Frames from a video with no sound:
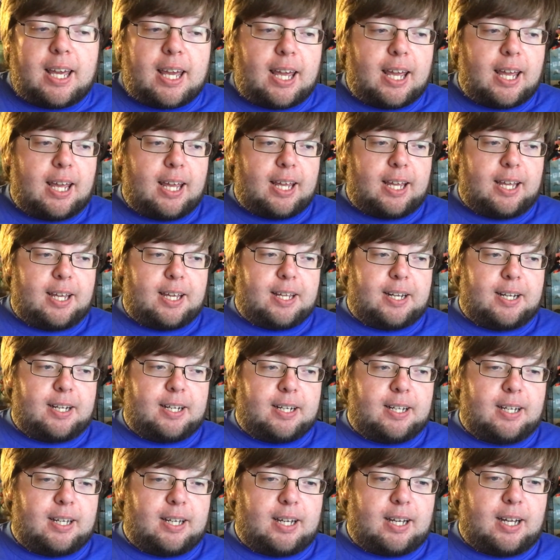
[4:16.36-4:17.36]

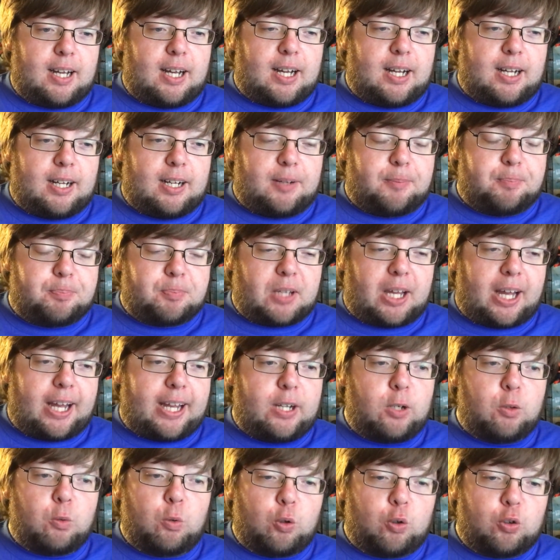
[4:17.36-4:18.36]
And
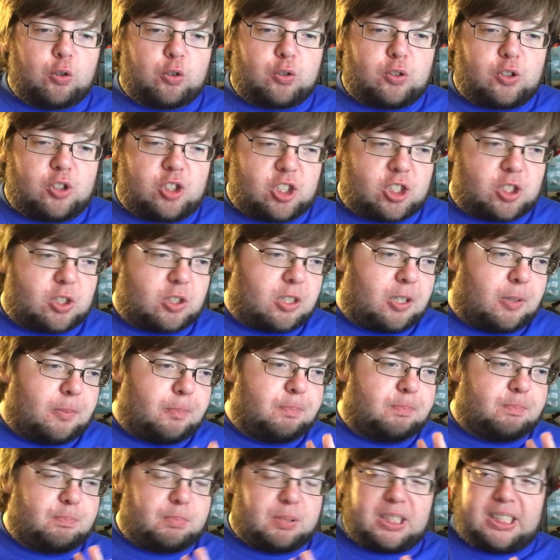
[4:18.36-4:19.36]
I will just
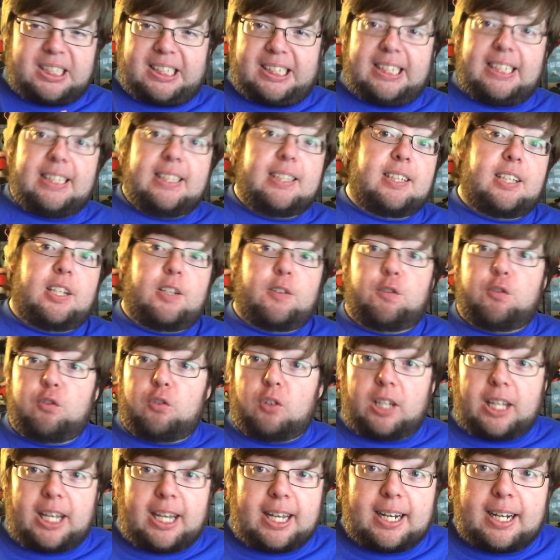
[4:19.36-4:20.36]
completely
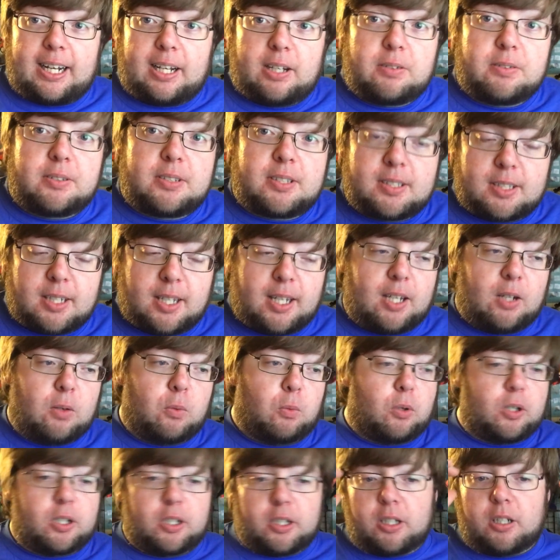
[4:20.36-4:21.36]
flat out say
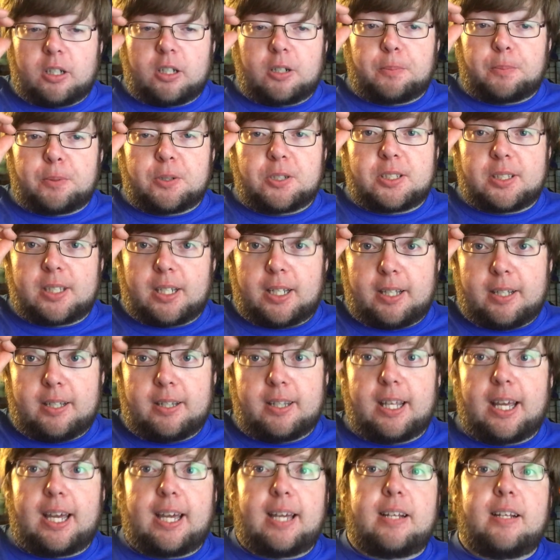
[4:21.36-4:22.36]

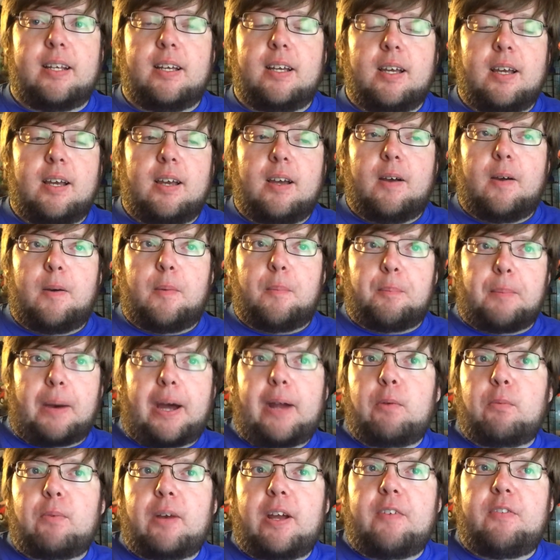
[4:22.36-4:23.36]
100% that
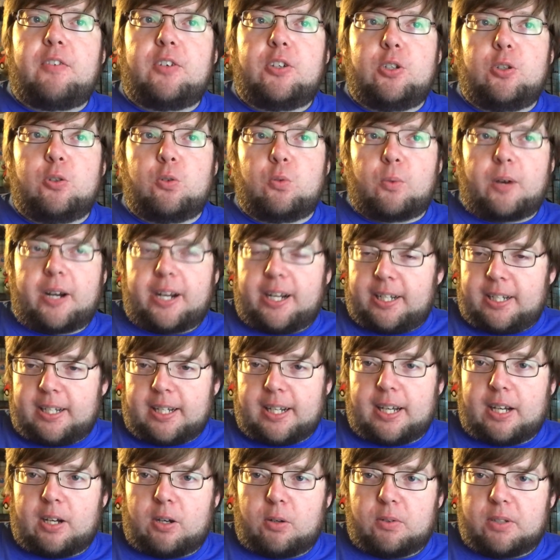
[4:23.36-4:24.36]
my revenue right
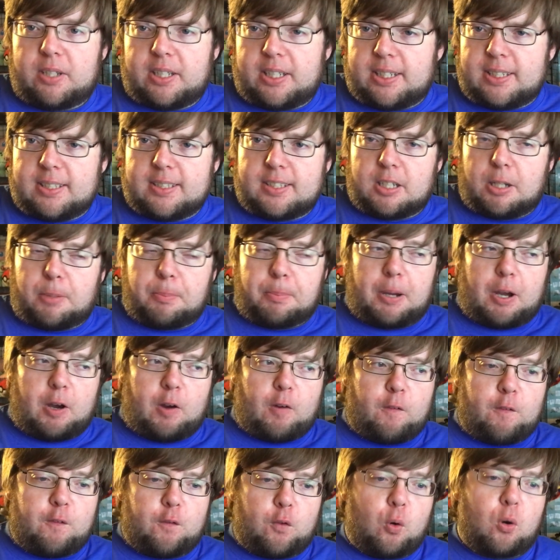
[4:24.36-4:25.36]
now is
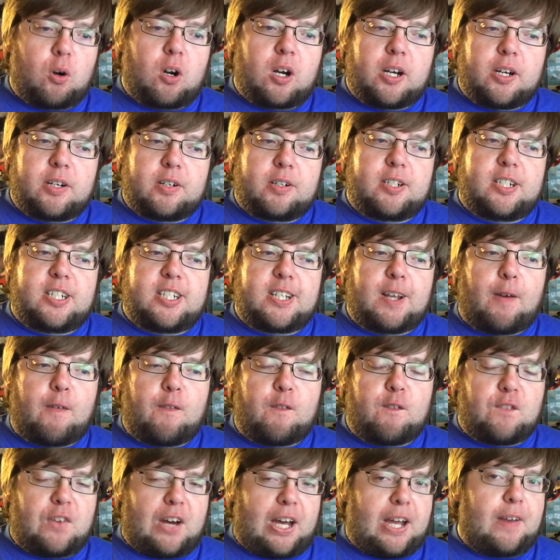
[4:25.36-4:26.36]
about $400 to
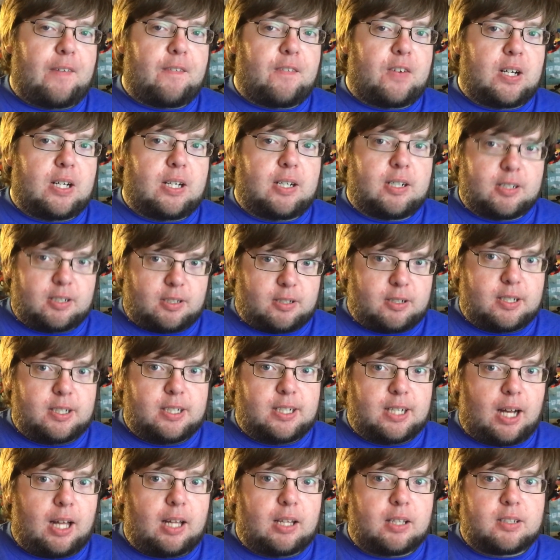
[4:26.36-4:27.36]

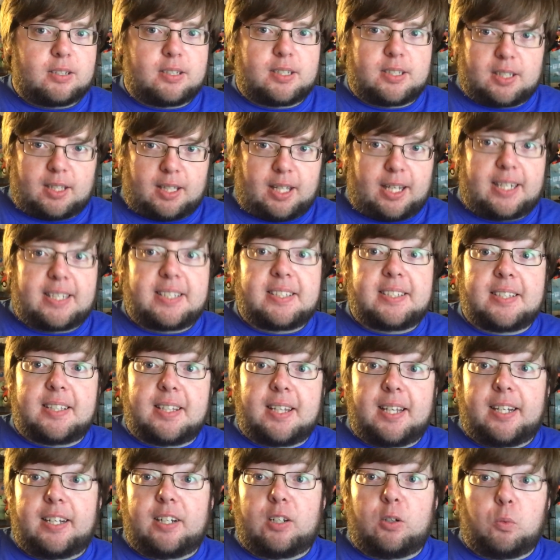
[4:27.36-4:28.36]
$500 less
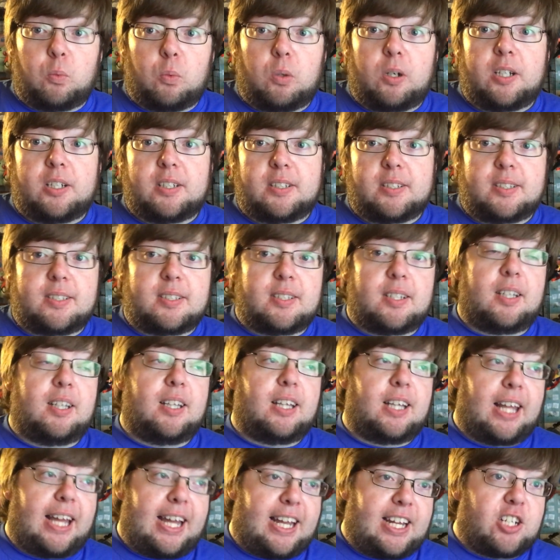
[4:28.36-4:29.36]
than it was
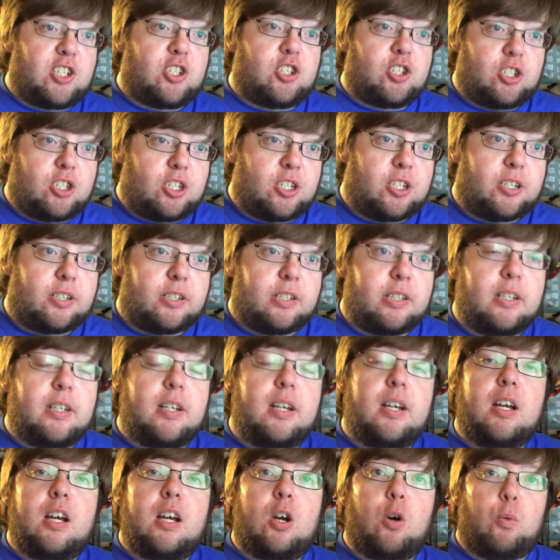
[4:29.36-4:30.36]
last year,
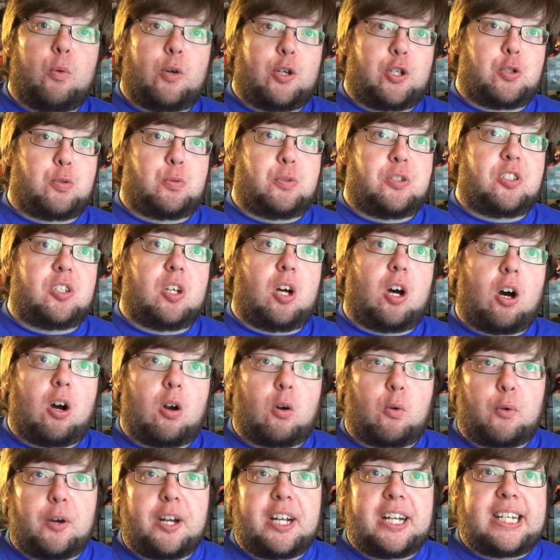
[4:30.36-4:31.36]
which was
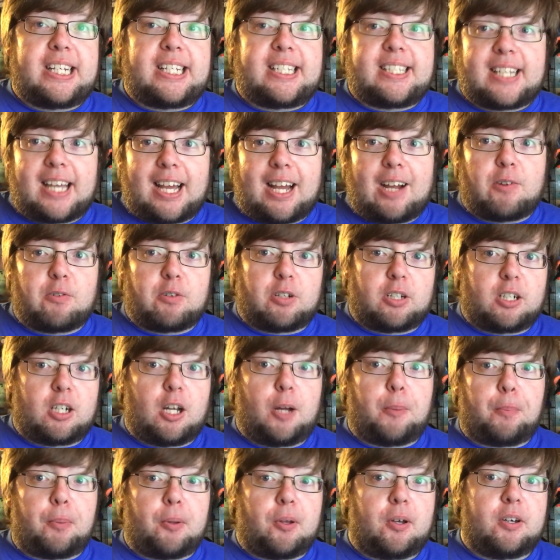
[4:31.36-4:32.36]
already down a
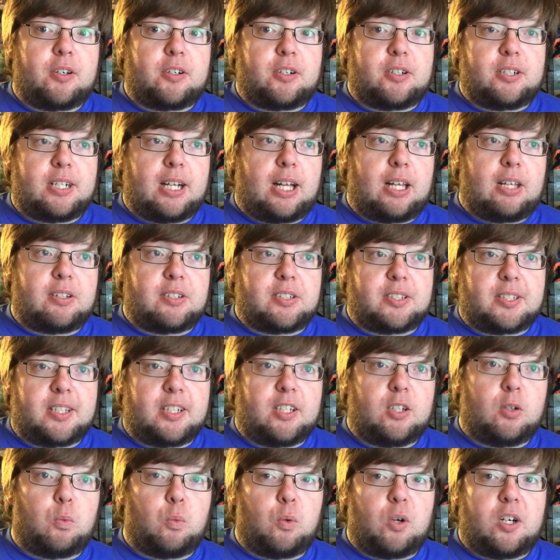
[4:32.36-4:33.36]
couple $100
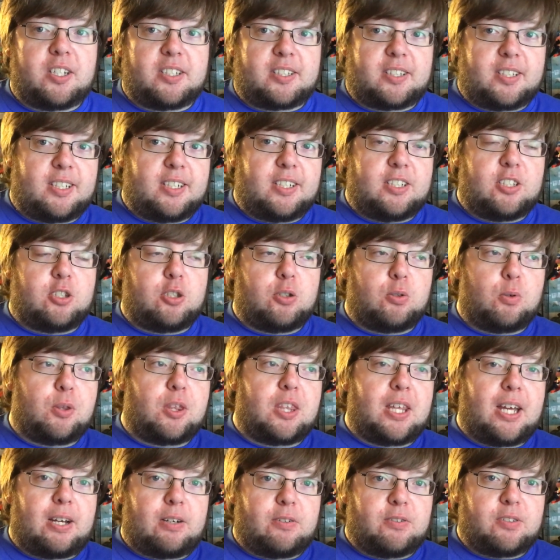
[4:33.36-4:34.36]
than it was in
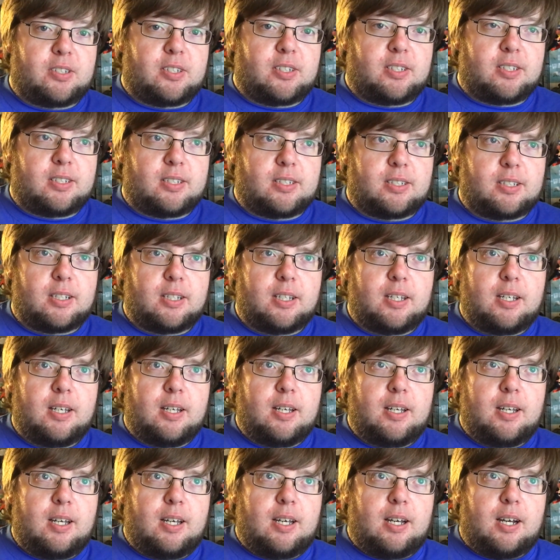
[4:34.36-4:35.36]

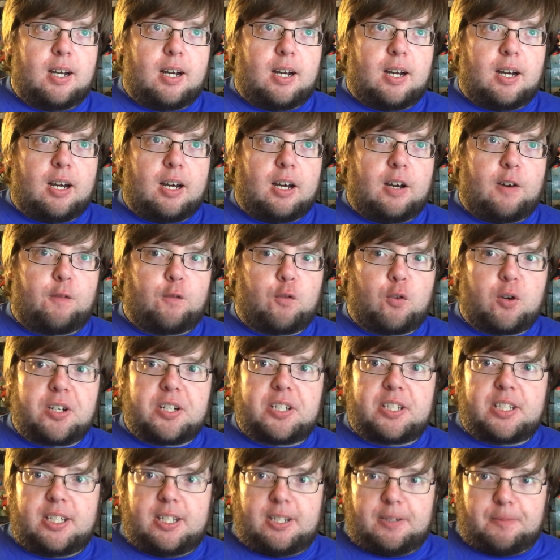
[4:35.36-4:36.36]

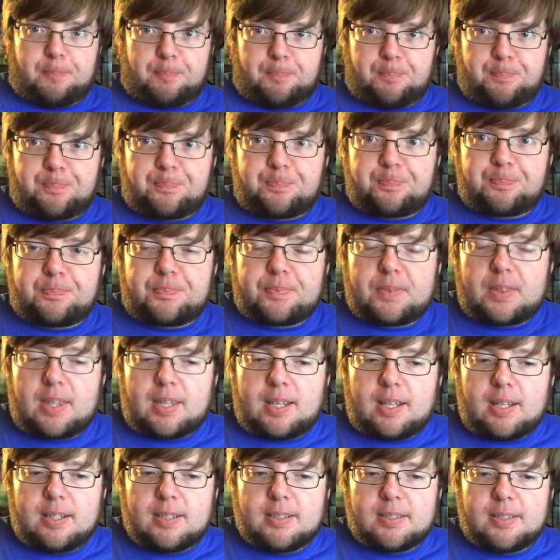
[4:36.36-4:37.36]
2014.
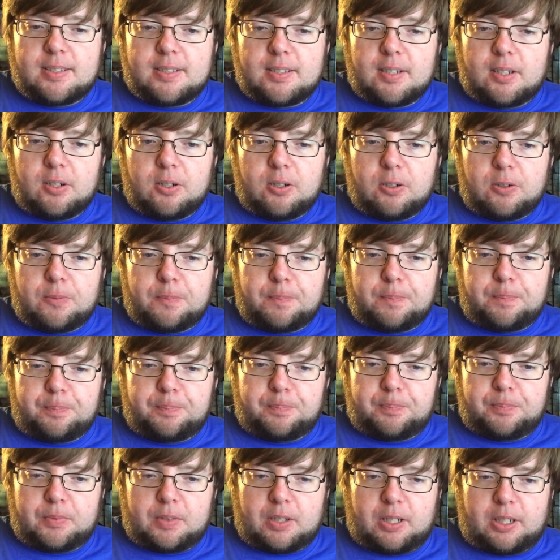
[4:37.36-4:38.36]
So,
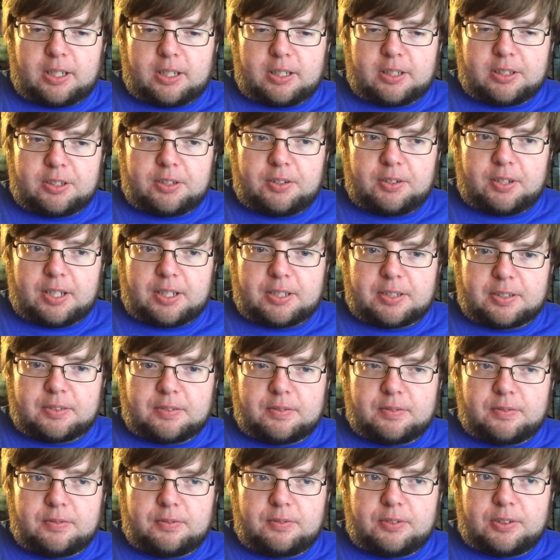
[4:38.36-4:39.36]
or
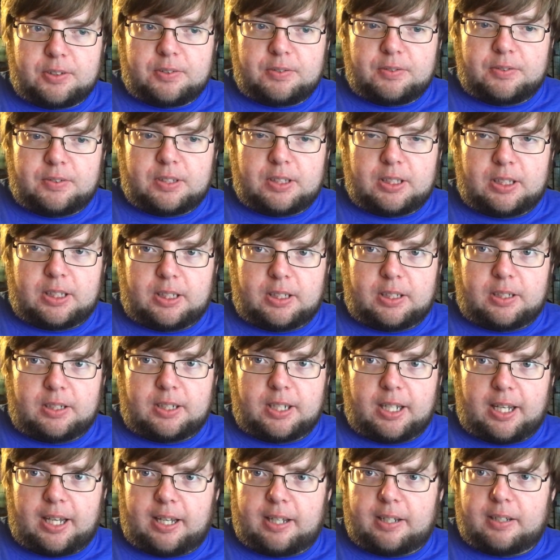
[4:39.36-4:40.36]
2015,
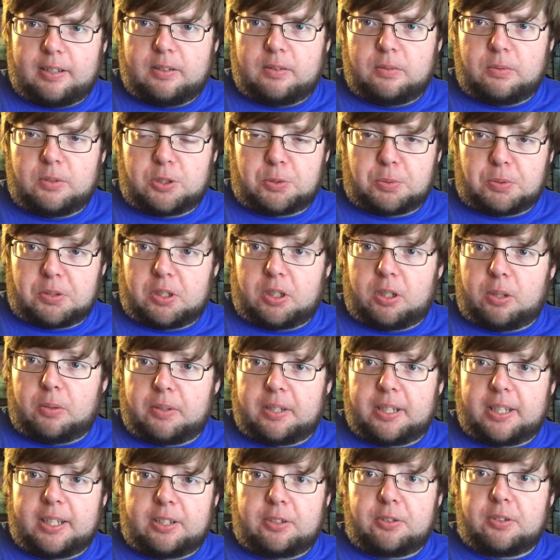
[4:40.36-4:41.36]
yeah, which was
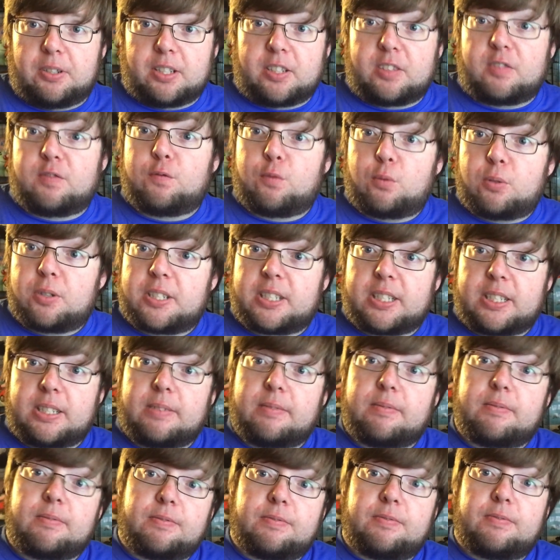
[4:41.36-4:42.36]
lower than
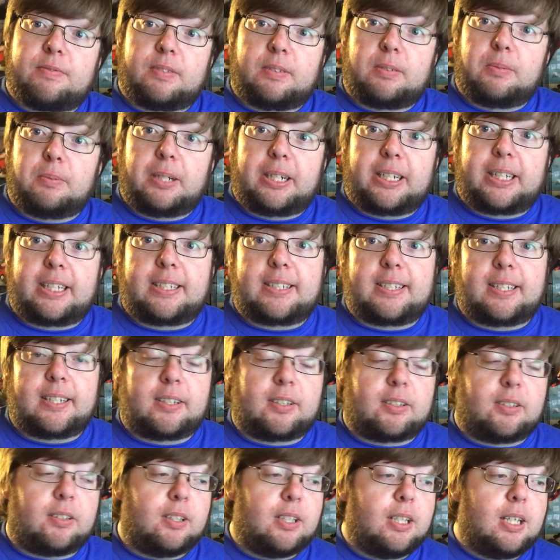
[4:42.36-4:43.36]
2014, if you want to get
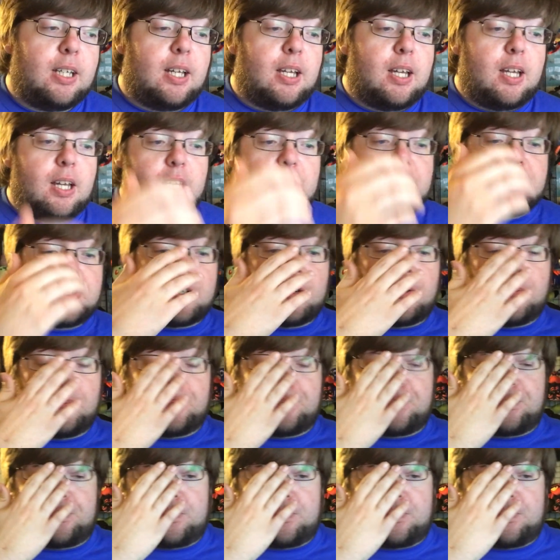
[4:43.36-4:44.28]
technical. So,